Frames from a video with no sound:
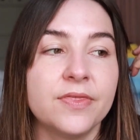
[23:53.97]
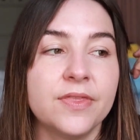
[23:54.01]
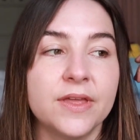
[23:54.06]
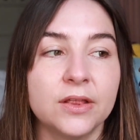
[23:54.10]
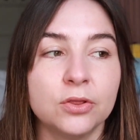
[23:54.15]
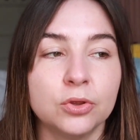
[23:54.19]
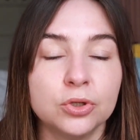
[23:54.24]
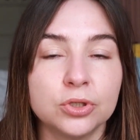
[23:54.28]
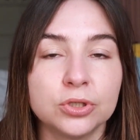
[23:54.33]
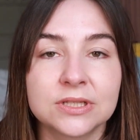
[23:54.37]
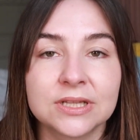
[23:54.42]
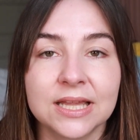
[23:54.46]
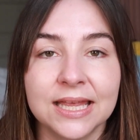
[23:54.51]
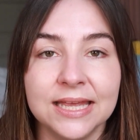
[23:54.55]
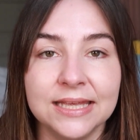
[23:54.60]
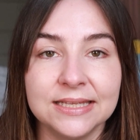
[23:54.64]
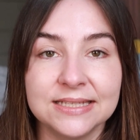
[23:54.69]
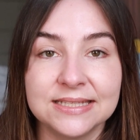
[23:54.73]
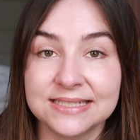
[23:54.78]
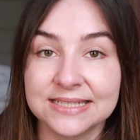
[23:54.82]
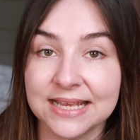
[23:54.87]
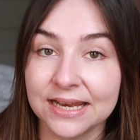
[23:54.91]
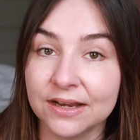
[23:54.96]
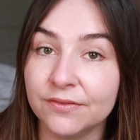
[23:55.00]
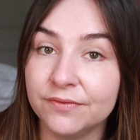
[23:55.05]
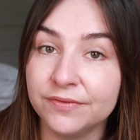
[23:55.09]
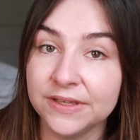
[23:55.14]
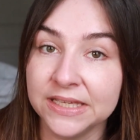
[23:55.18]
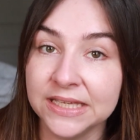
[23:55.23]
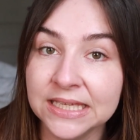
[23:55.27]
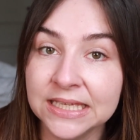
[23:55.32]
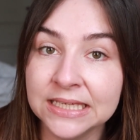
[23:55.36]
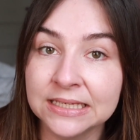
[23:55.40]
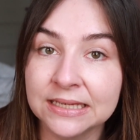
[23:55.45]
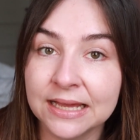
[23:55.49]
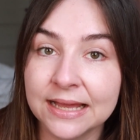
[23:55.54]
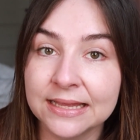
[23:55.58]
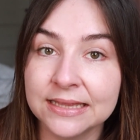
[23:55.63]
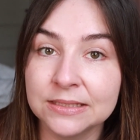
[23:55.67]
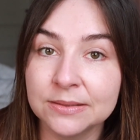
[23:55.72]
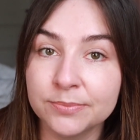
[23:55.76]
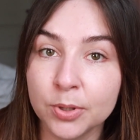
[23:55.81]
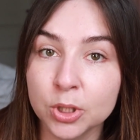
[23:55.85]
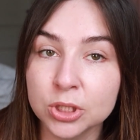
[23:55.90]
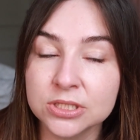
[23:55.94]
that looked like CeraVe
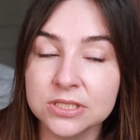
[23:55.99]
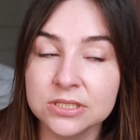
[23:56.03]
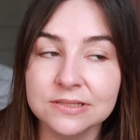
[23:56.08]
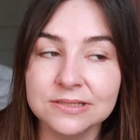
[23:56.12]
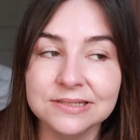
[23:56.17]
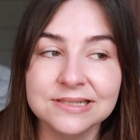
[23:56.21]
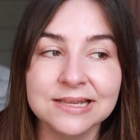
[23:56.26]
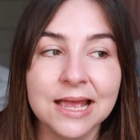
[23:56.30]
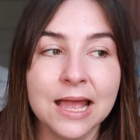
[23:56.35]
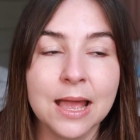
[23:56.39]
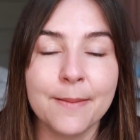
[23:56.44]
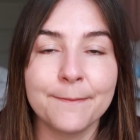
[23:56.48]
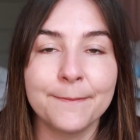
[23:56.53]
in the bottles,